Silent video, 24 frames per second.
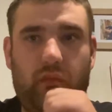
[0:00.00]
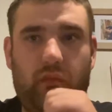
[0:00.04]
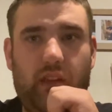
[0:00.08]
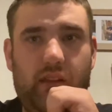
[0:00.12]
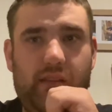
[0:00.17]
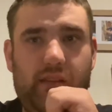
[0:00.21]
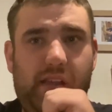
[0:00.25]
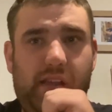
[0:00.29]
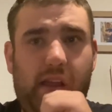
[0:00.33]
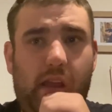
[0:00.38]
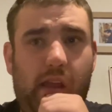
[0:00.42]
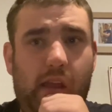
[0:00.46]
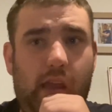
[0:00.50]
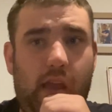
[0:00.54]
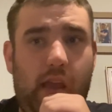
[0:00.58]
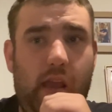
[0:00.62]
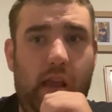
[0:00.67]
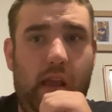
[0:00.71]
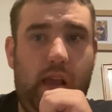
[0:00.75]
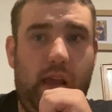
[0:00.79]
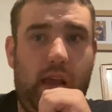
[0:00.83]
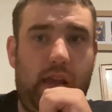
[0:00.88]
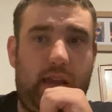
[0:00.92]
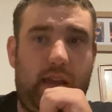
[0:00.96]
so
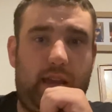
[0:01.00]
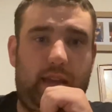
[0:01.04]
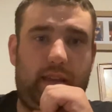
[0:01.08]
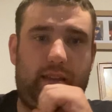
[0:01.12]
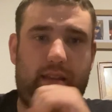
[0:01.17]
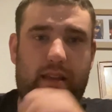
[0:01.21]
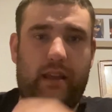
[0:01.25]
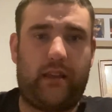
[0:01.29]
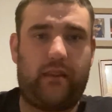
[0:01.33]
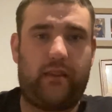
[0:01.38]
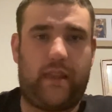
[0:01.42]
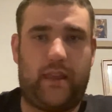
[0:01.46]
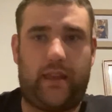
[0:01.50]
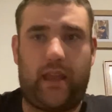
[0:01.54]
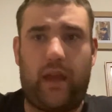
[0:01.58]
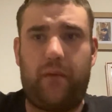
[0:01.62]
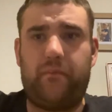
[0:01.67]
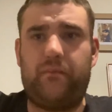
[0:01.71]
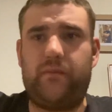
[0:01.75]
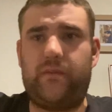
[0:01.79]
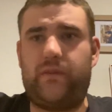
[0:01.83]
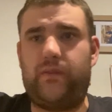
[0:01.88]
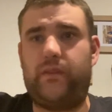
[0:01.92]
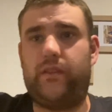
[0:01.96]
he they
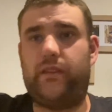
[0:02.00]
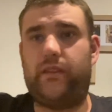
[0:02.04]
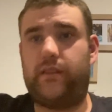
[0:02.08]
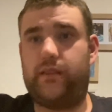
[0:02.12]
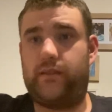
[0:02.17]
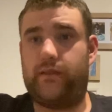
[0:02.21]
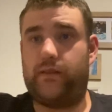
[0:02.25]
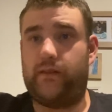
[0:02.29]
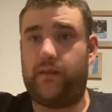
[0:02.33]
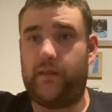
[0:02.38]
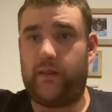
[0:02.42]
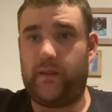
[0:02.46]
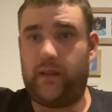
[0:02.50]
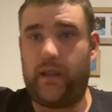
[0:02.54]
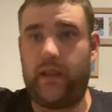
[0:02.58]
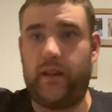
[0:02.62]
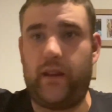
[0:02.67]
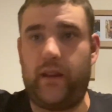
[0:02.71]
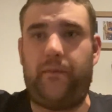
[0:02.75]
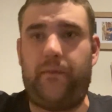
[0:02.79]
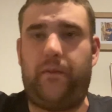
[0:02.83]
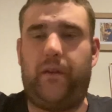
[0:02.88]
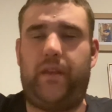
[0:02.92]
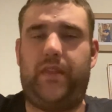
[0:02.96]
come in
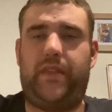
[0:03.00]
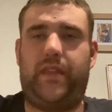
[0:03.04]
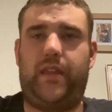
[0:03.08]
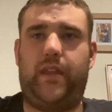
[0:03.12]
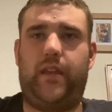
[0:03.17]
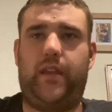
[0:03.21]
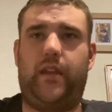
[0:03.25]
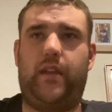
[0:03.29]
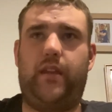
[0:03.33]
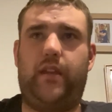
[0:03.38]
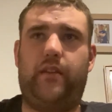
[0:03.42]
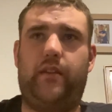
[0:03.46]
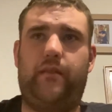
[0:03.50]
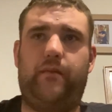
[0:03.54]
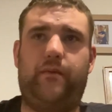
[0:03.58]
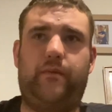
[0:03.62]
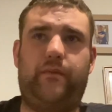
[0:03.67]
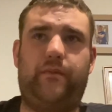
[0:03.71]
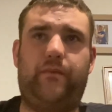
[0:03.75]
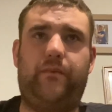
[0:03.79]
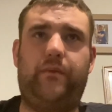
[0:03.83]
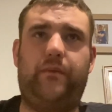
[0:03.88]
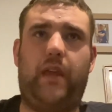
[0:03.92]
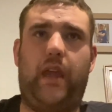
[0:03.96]
their fifth year,
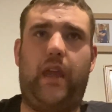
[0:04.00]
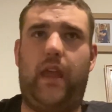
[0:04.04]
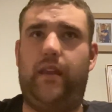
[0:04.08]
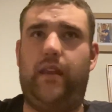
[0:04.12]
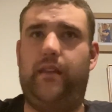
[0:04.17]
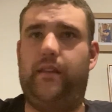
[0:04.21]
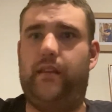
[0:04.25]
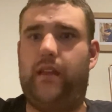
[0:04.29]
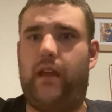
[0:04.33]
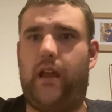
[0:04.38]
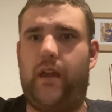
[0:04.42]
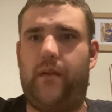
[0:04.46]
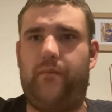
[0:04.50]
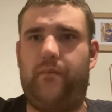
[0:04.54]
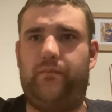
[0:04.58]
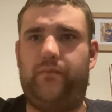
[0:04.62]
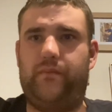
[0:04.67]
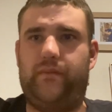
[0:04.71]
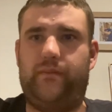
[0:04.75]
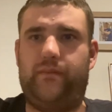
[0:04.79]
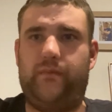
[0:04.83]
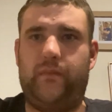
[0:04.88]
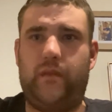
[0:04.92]
and um,